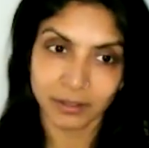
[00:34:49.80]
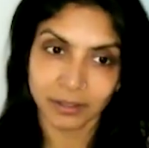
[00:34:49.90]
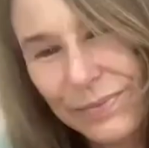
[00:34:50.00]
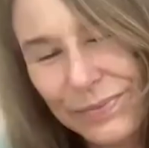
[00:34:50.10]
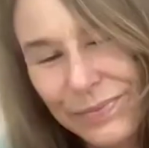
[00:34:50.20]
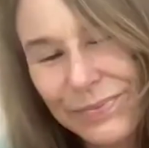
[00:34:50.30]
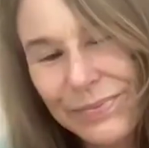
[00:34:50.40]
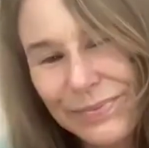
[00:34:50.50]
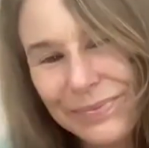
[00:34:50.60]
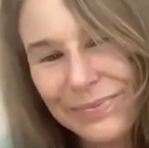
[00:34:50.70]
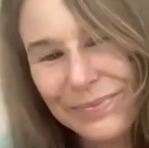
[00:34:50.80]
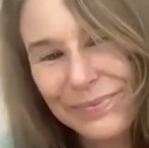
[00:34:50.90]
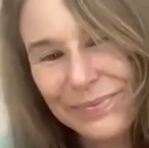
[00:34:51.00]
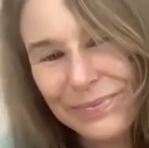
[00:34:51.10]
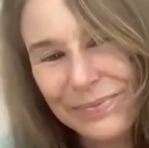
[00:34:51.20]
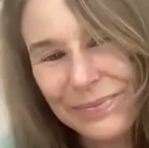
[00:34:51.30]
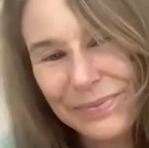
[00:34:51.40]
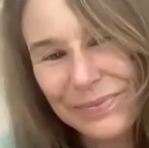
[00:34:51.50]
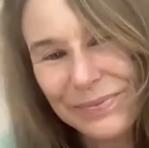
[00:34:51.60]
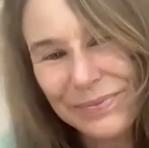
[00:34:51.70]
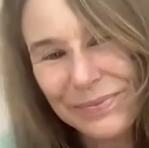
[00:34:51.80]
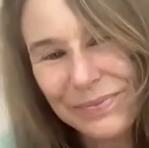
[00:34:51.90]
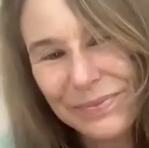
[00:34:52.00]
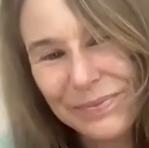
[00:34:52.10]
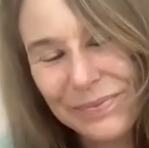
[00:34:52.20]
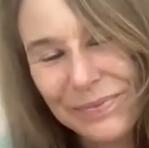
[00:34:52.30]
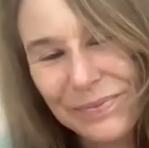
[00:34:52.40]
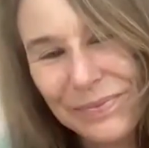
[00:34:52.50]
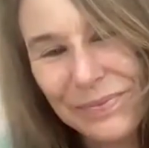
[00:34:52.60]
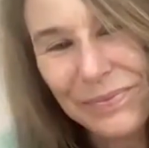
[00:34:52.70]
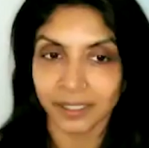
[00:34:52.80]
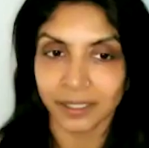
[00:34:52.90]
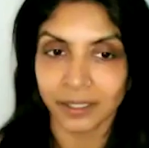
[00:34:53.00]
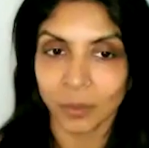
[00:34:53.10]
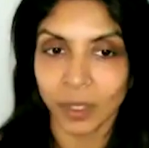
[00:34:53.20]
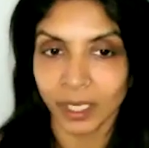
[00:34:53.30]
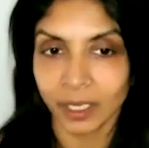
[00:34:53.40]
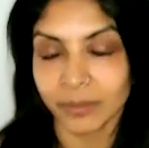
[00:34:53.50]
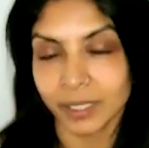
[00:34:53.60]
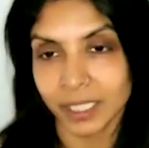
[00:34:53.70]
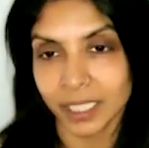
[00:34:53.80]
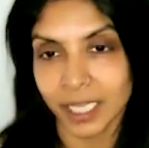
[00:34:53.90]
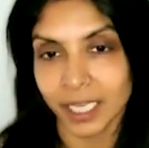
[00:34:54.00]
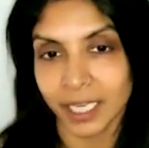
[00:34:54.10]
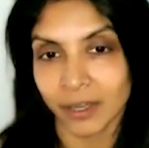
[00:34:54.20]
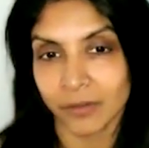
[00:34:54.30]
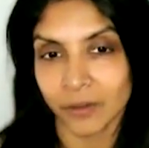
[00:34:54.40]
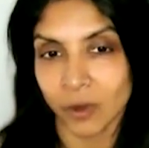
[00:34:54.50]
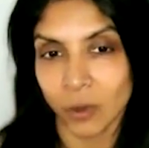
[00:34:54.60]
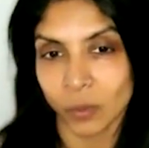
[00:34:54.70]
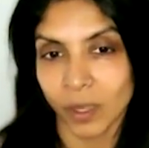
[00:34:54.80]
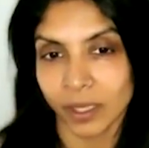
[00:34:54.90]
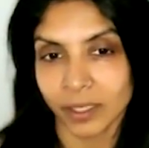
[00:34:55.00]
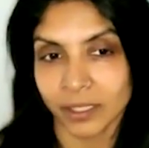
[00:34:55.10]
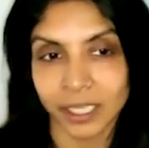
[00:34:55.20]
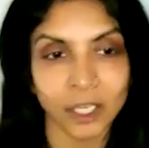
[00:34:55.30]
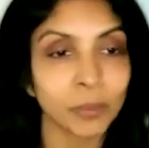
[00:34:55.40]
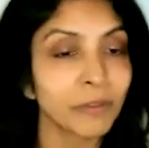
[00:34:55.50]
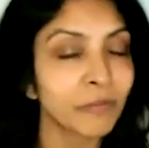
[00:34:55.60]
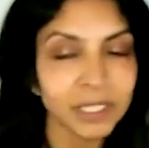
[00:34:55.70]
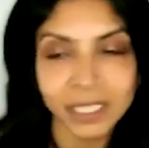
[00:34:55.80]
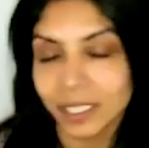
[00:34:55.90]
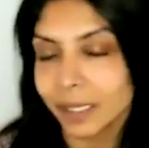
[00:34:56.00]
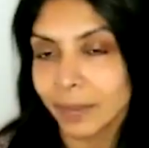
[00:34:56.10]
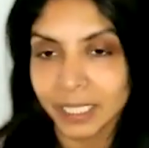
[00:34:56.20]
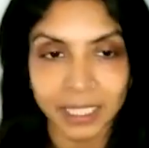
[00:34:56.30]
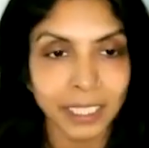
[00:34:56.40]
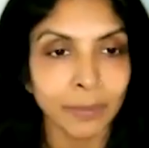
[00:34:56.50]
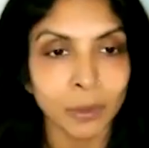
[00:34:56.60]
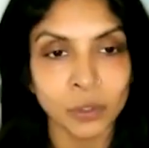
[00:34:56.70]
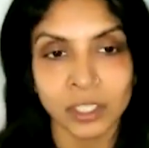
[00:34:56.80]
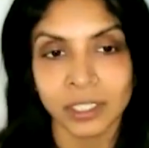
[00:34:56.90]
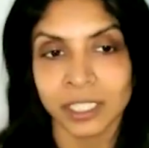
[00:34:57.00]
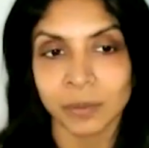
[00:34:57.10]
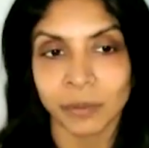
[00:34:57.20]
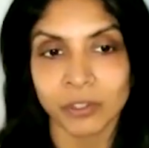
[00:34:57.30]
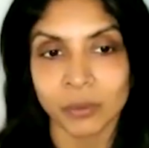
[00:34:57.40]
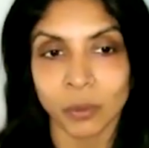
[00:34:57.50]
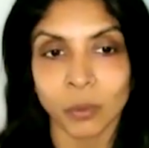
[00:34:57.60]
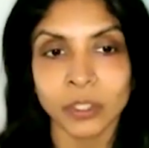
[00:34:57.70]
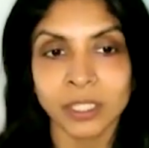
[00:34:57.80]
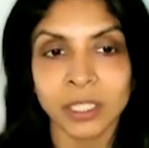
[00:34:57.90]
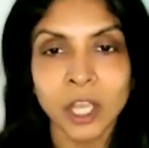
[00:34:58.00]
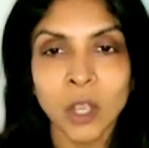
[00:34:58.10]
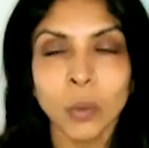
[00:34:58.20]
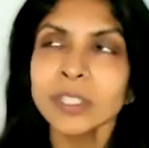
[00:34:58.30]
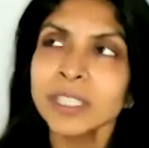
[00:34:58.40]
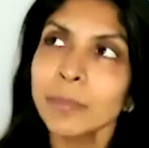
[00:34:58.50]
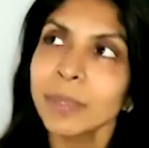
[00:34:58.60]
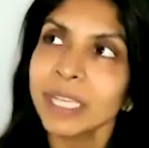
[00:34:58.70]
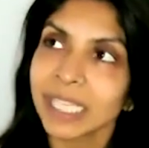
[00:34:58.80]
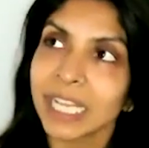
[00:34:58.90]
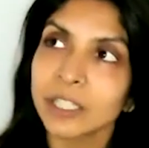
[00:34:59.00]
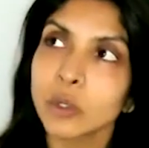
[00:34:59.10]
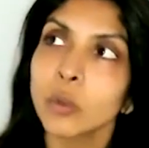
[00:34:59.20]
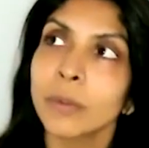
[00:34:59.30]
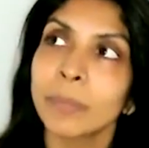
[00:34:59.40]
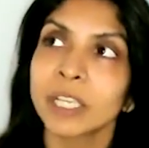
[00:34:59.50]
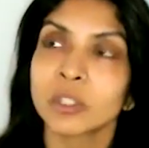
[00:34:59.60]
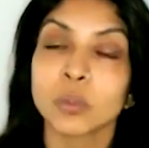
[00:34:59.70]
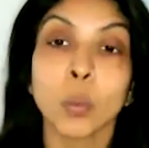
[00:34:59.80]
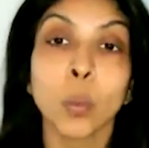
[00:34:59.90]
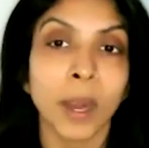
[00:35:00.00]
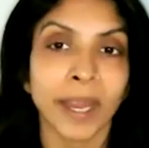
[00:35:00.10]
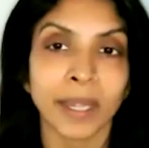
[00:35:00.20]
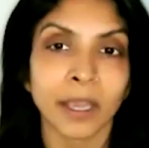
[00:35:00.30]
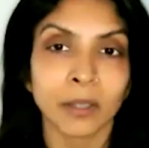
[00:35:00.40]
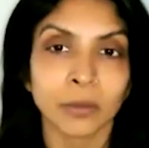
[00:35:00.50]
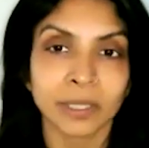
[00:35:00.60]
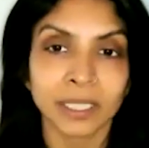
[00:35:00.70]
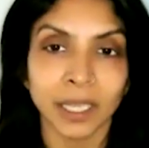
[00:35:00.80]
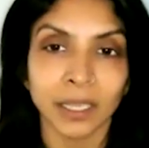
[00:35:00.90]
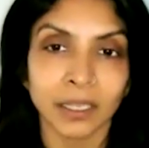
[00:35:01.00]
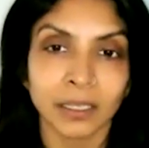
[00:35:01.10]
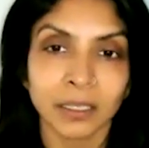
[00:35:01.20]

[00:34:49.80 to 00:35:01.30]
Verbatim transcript: Mm-hmm. What is your biggest lesson when it comes to taking care of your own wellness? It could be physically, mentally, emotionally, spiritual. What is the biggest lesson or the biggest win, I would say?